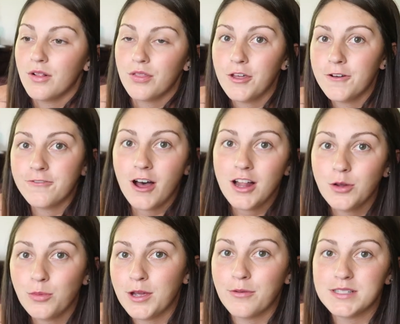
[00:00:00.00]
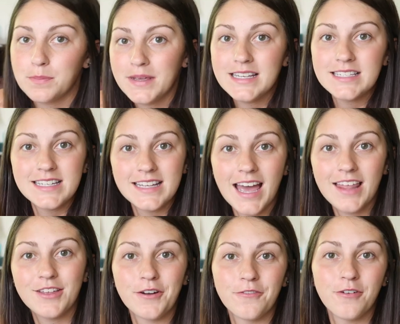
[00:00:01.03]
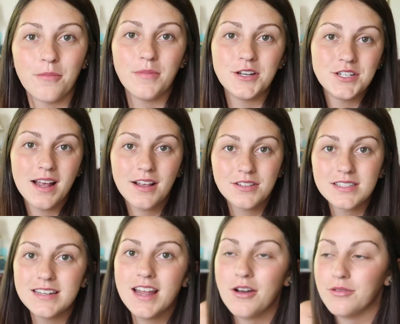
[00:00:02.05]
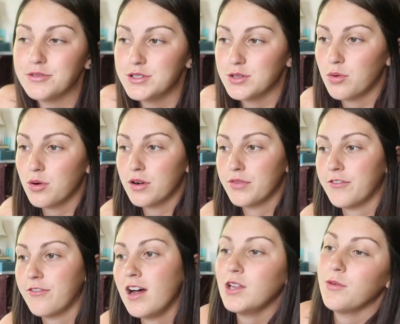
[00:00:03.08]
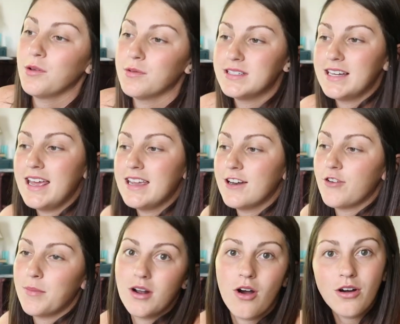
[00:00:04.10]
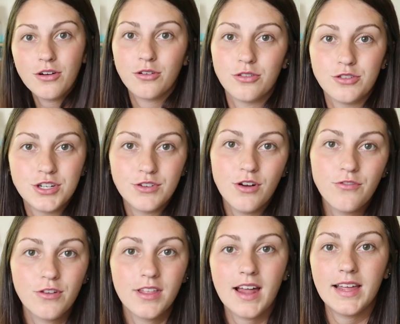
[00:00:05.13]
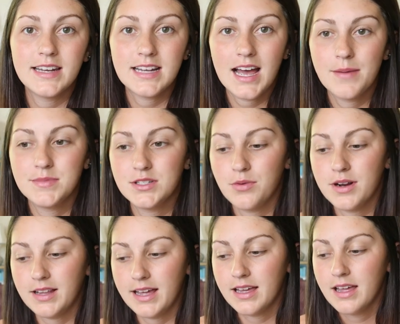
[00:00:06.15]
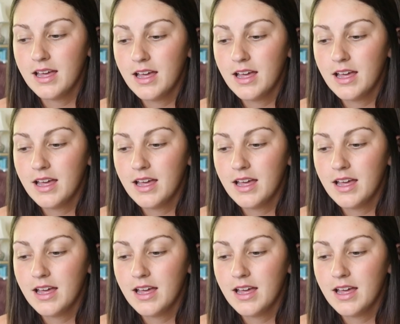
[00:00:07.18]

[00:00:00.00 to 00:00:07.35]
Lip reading: "The following was pieced together from Michelle's notes," or "the following was taken from an article she wrote for the LA Times," to where like